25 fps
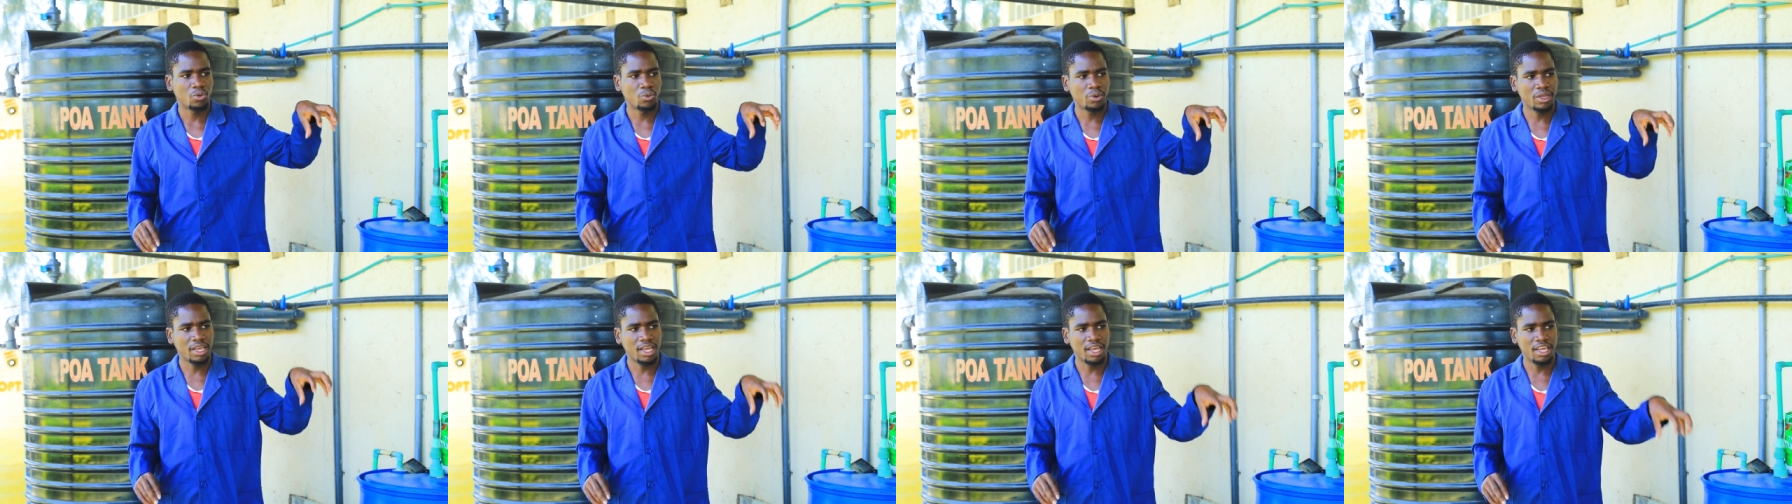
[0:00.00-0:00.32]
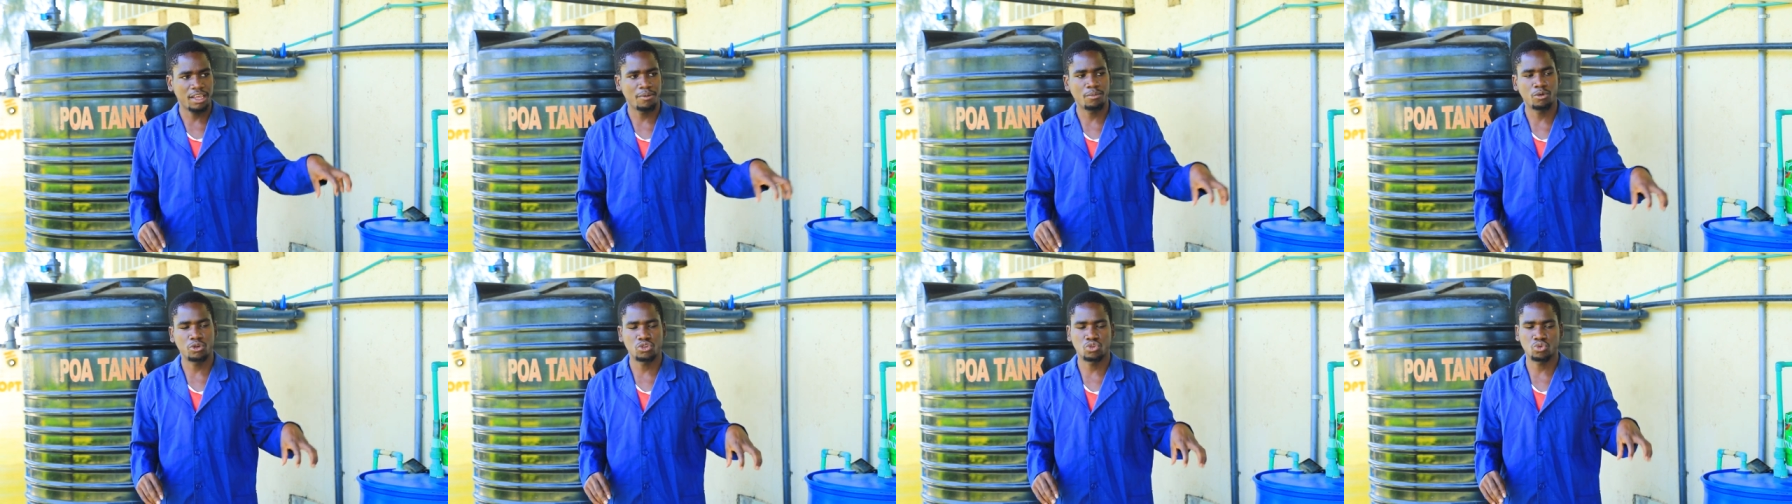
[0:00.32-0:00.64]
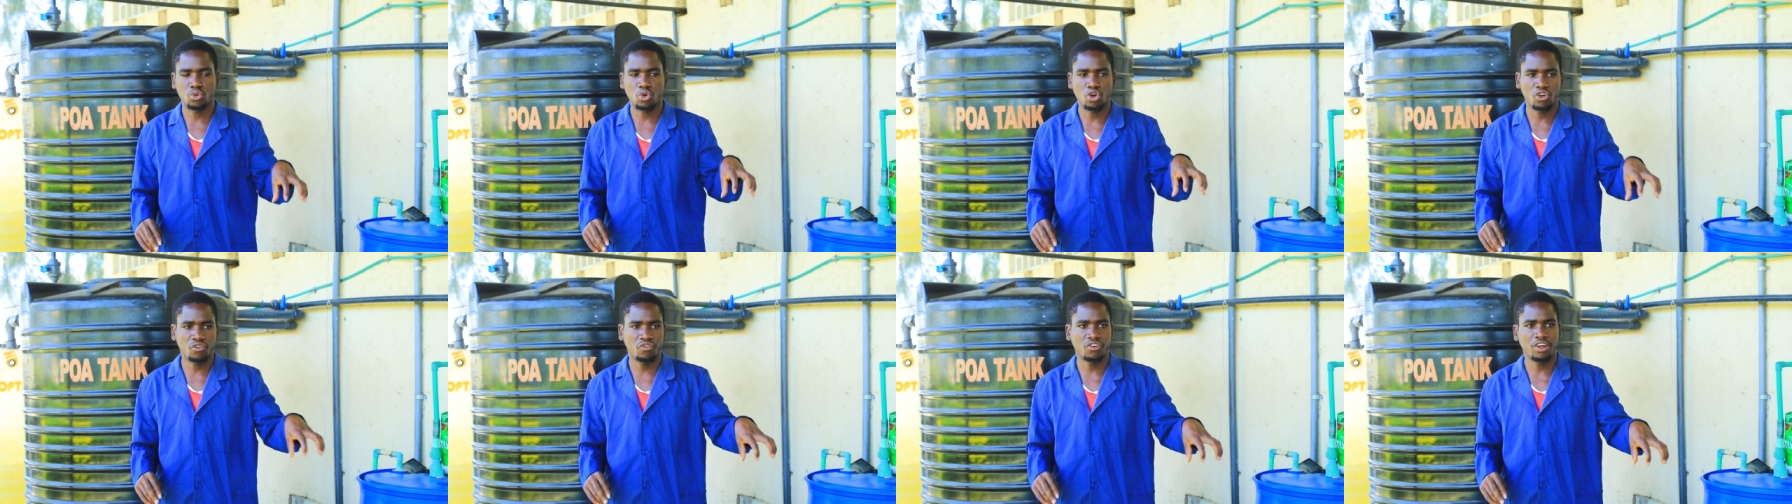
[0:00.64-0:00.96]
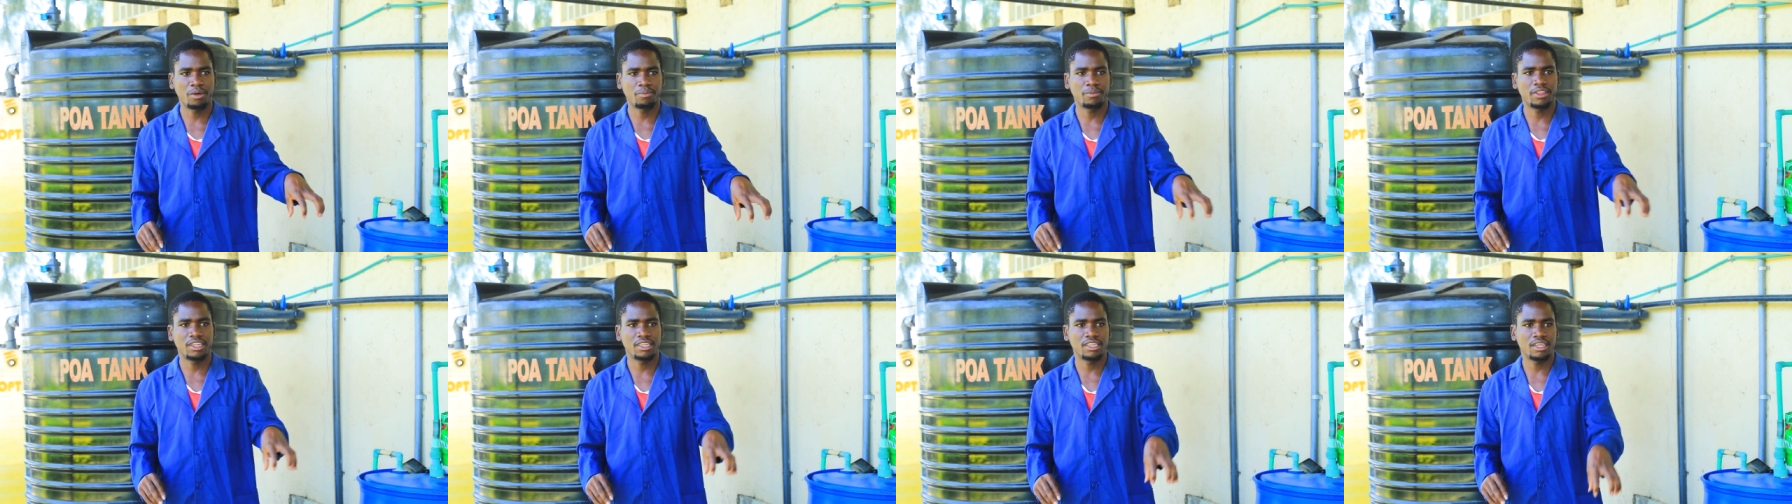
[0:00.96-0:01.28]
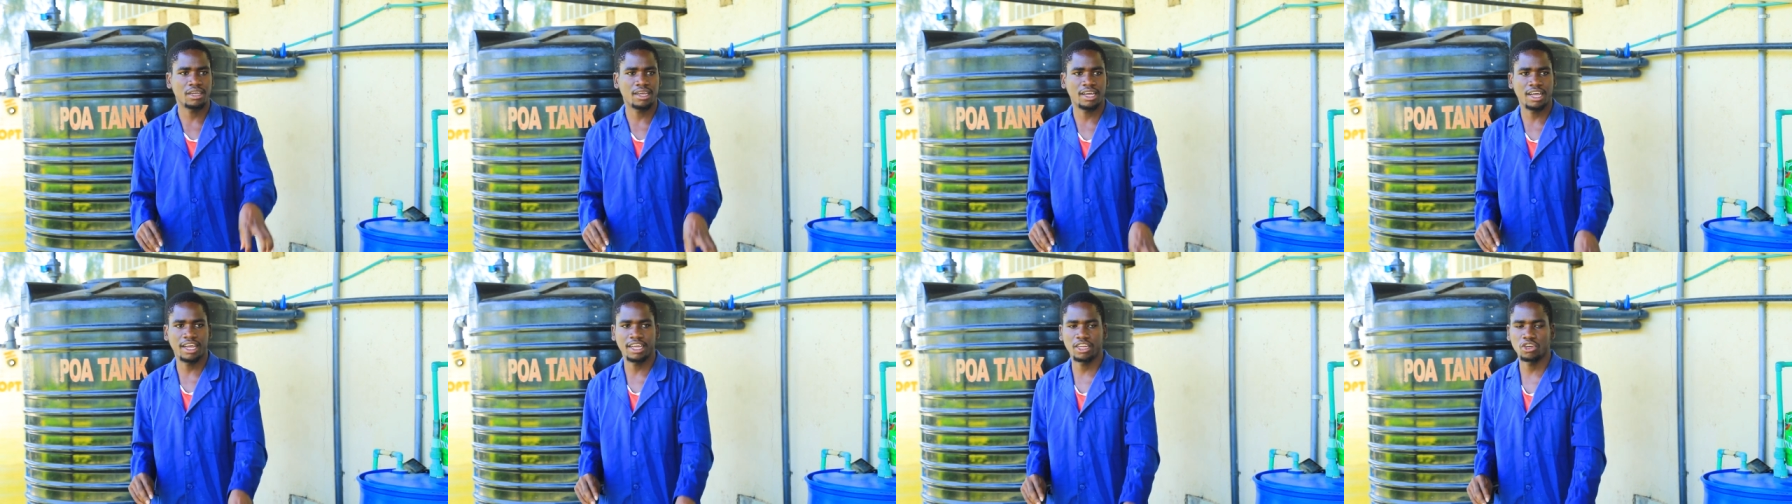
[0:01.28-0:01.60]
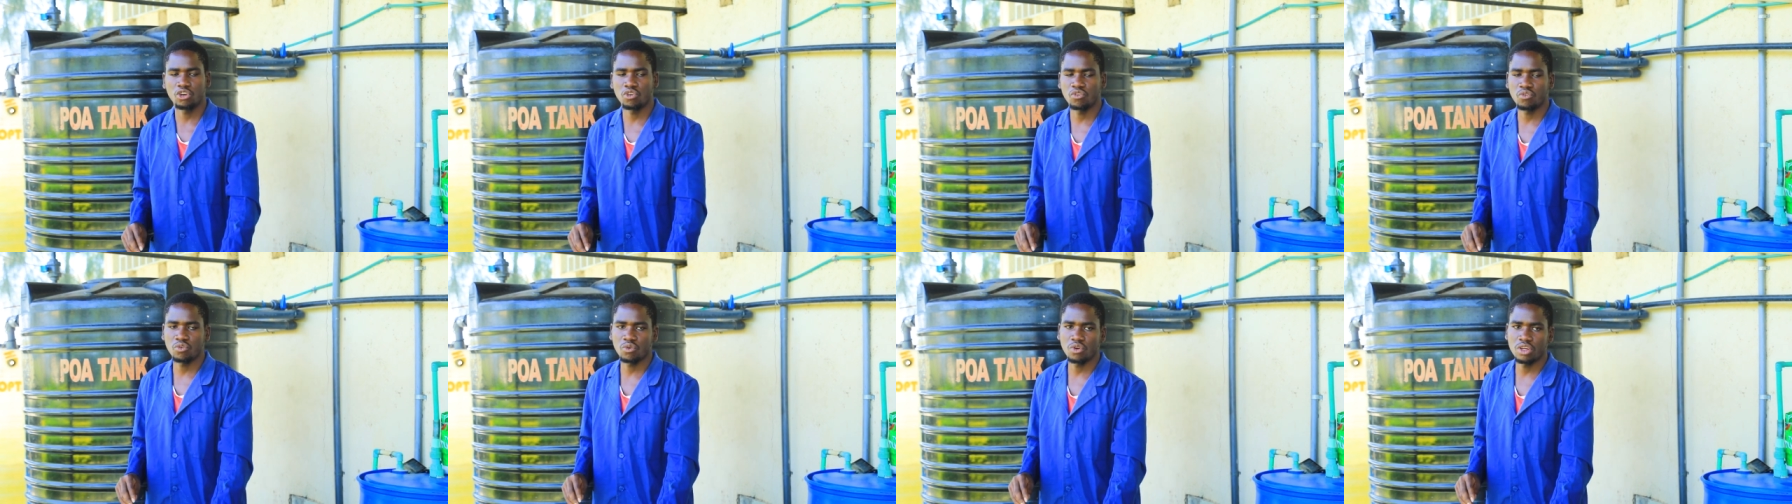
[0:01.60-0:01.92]
We are able to confirm that the
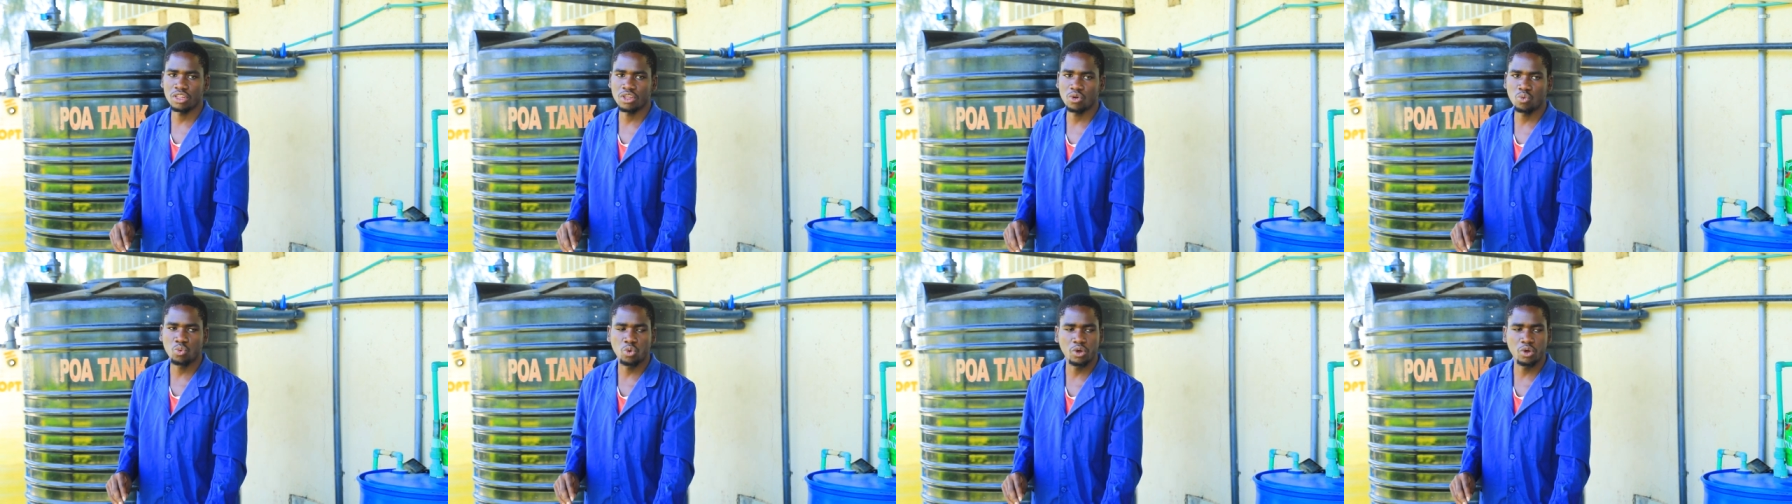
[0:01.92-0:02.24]
kind of the